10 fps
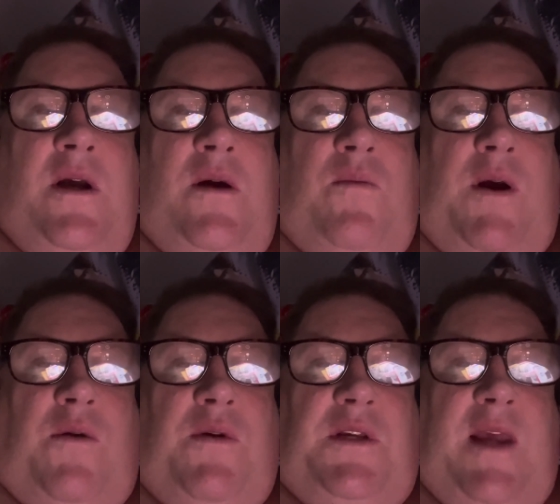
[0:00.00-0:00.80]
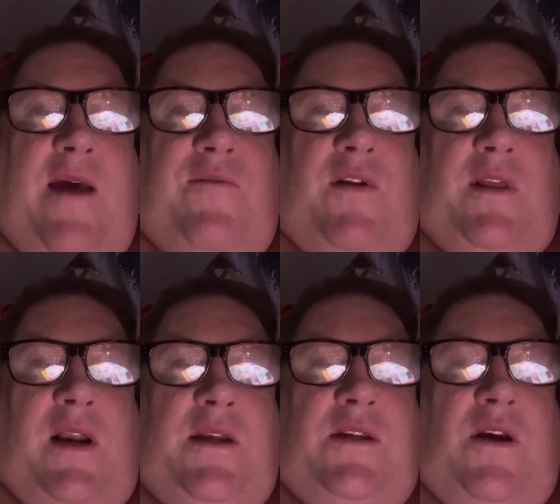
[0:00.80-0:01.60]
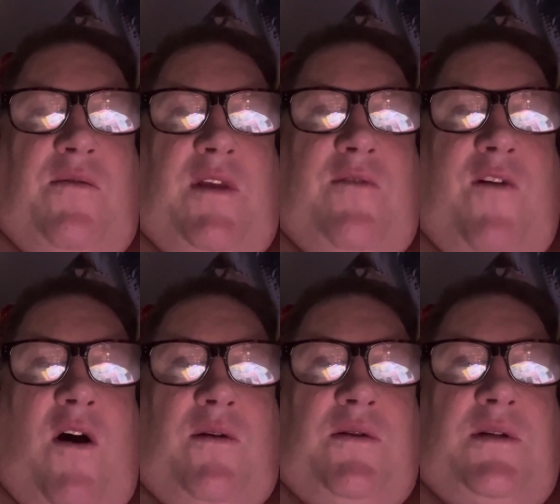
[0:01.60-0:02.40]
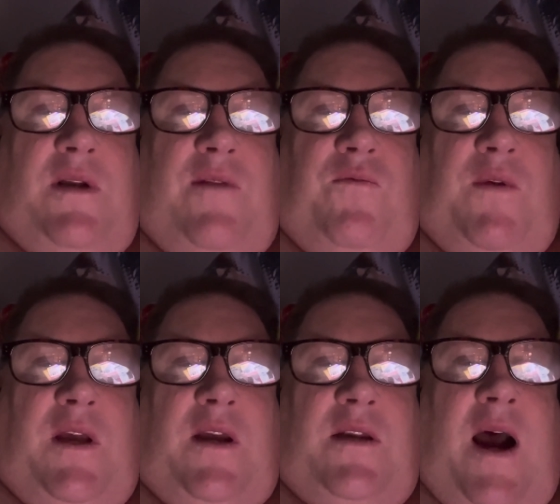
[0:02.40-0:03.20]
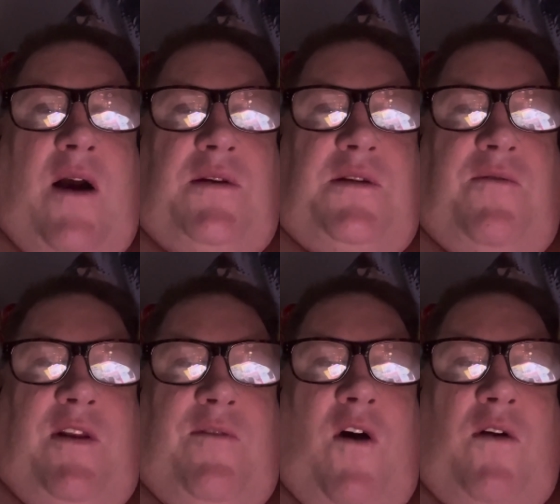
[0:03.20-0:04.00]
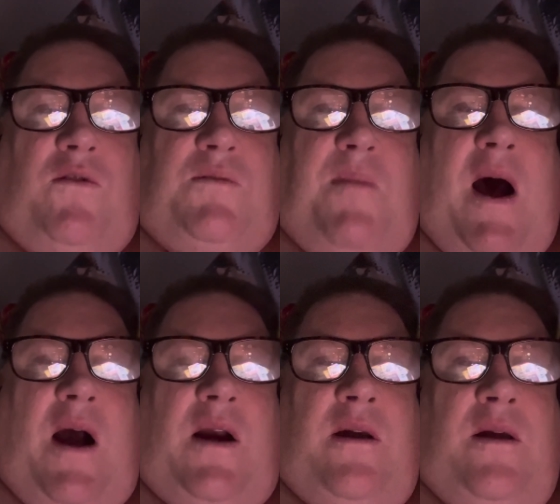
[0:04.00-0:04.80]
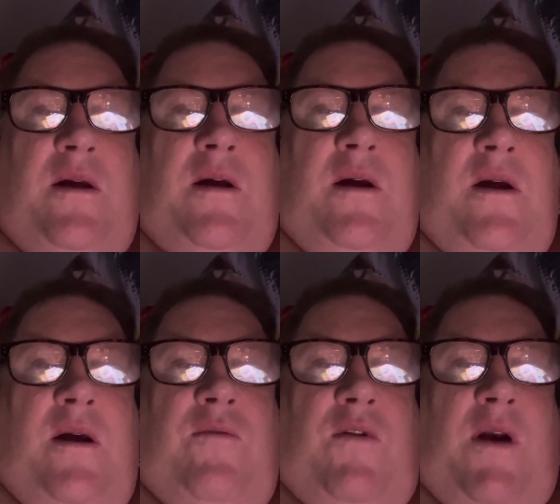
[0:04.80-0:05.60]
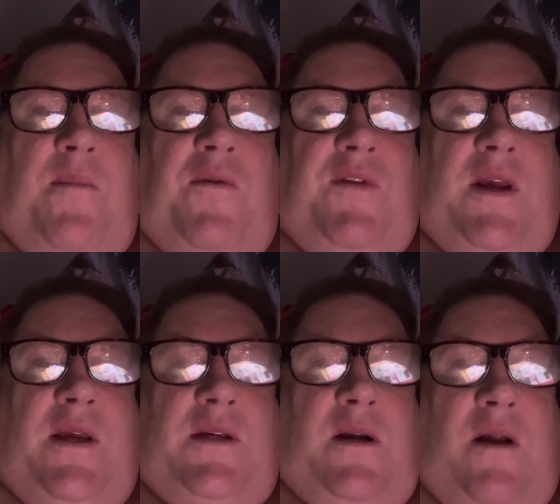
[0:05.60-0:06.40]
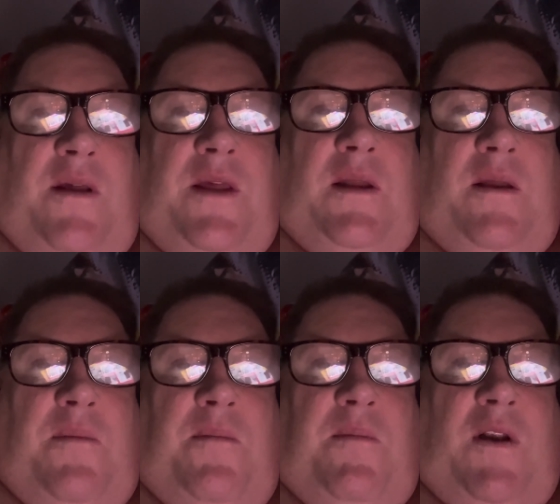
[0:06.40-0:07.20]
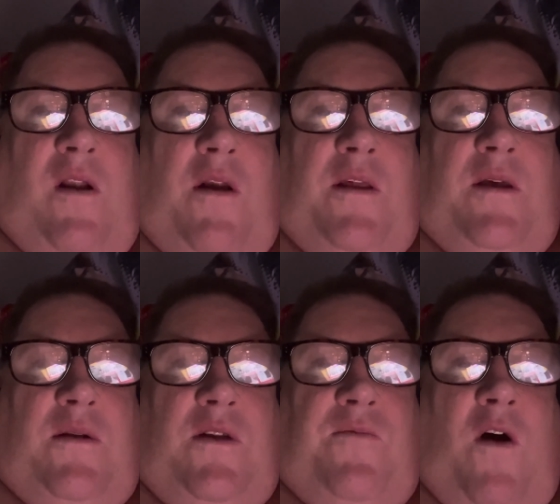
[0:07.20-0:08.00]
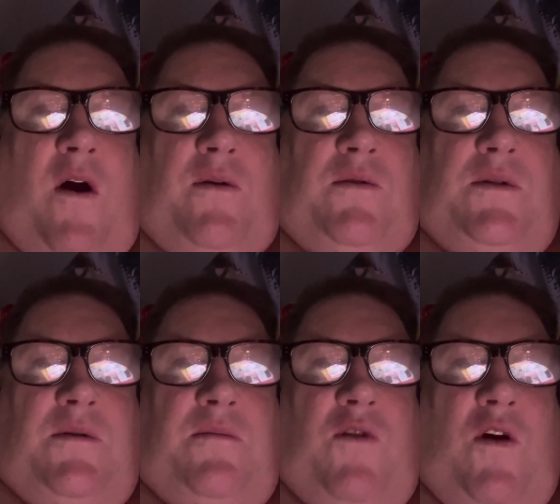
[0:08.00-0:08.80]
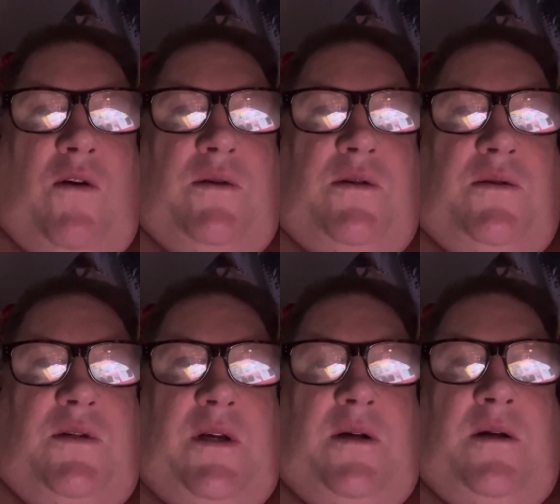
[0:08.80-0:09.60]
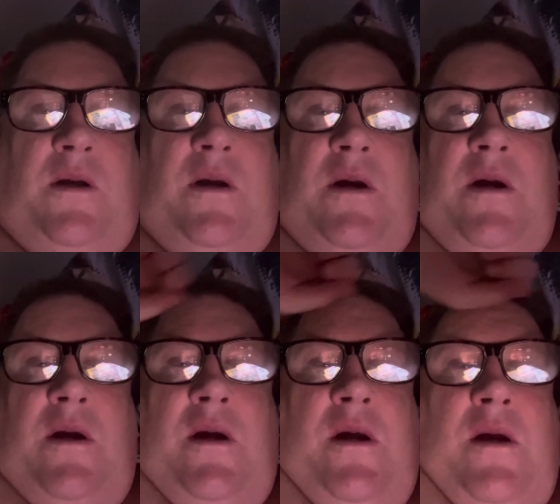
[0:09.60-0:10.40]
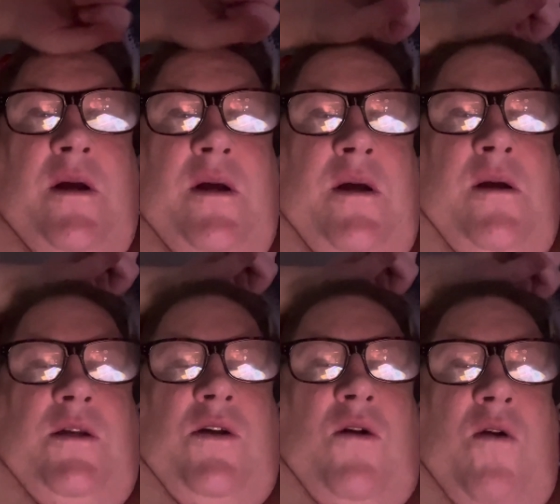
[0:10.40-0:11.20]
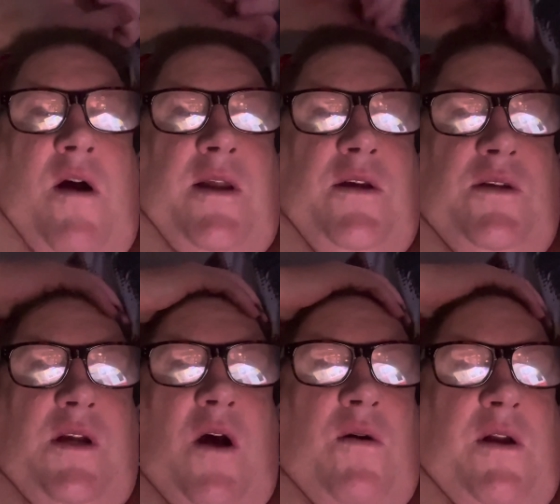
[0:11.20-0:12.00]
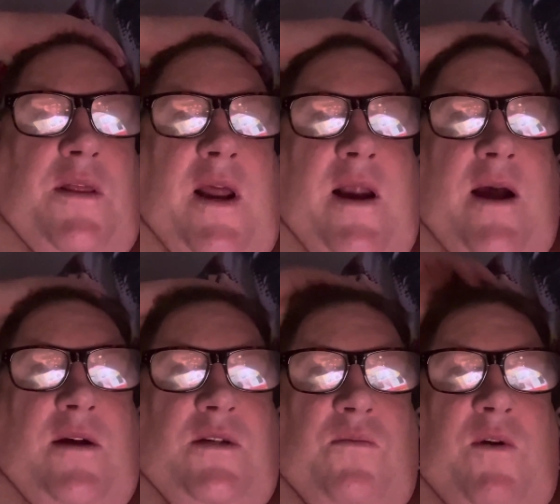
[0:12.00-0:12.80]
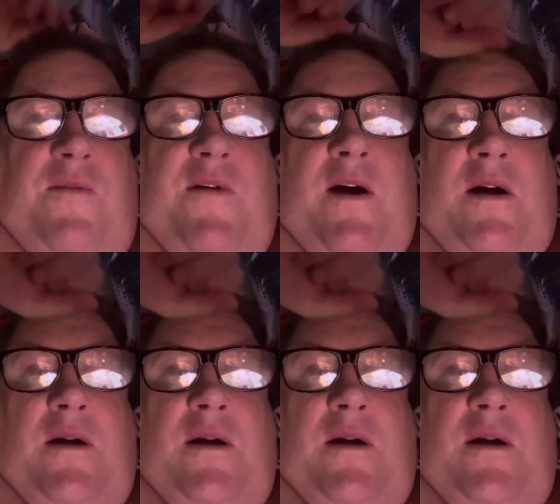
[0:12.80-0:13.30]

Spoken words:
where Chrissy Amphlett, the lead singer of the Divinals, lived with the guitarist of the Divinals, Mark, for a number of years. And I think that a lot of the Divinals rehearsals and songwriting used to go on at that house and whatever.